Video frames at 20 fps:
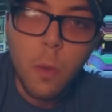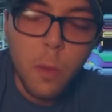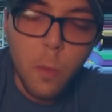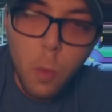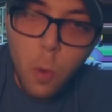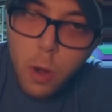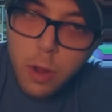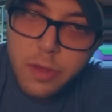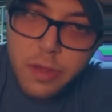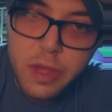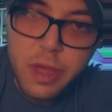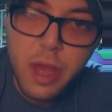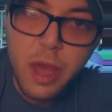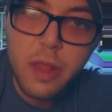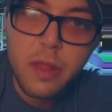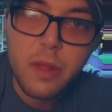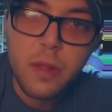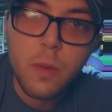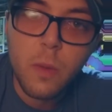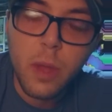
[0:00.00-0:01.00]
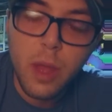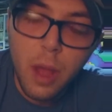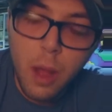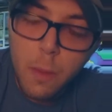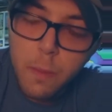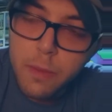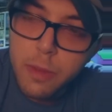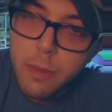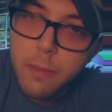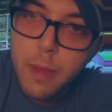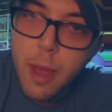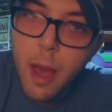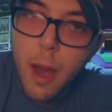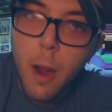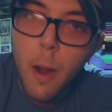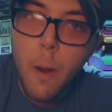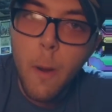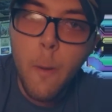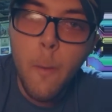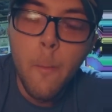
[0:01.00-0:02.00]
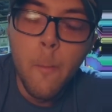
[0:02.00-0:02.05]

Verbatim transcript: We work together. We help them out